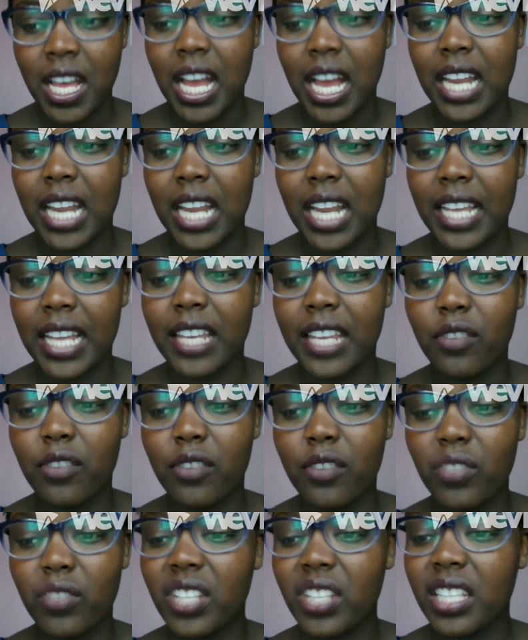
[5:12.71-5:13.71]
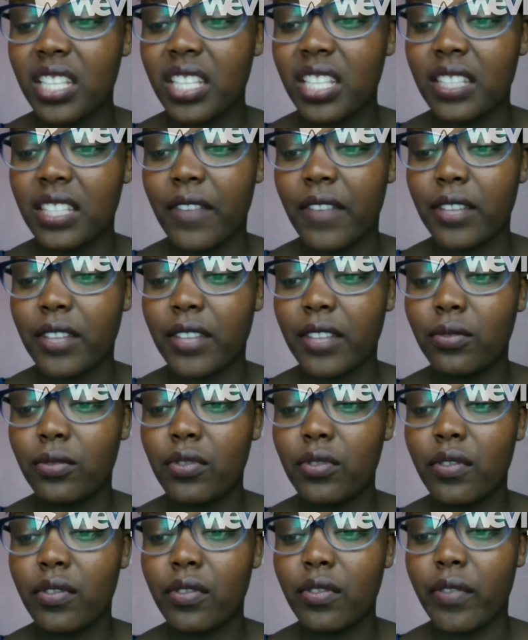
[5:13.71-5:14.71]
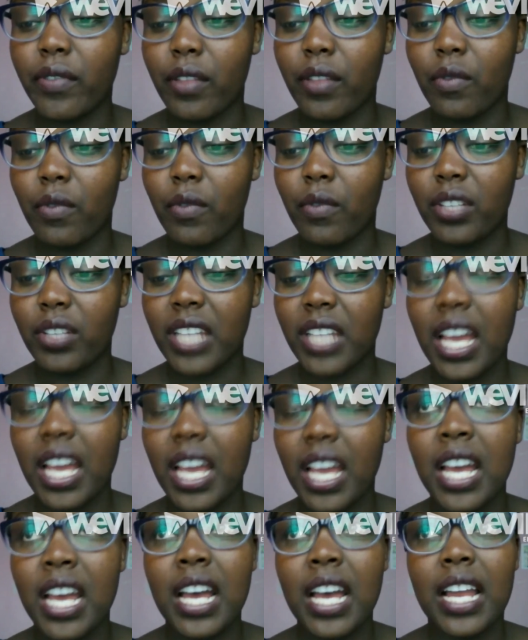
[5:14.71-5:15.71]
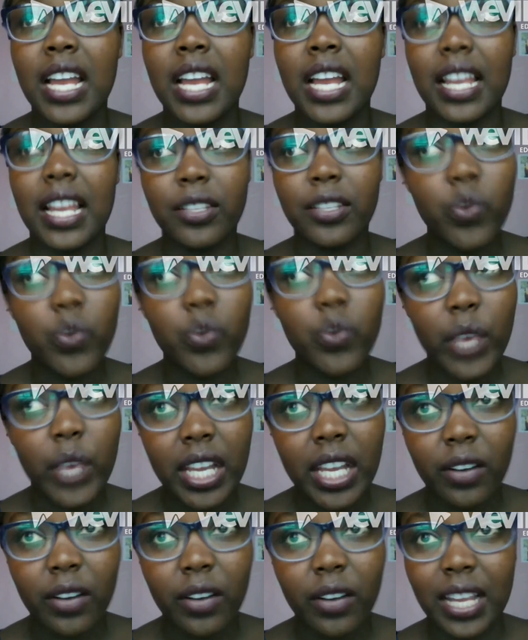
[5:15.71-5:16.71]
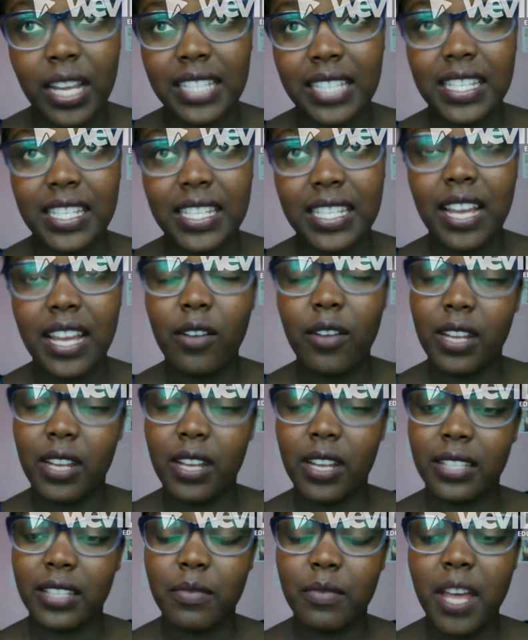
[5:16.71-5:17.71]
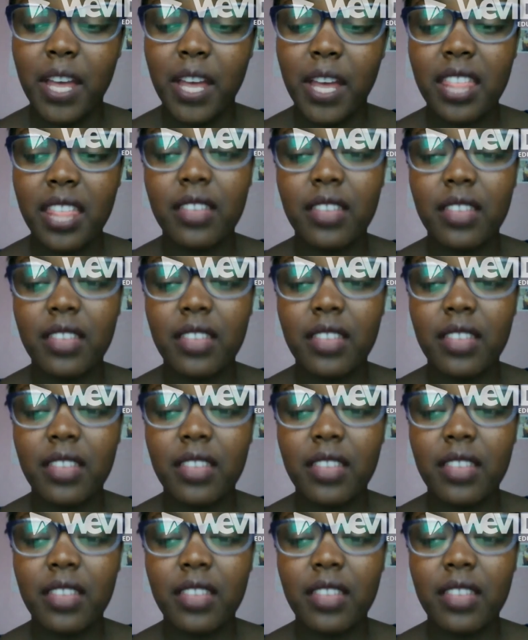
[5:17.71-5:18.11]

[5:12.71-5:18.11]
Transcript: Unlike in nuisance, if I sued you for the water last week or last year or last month,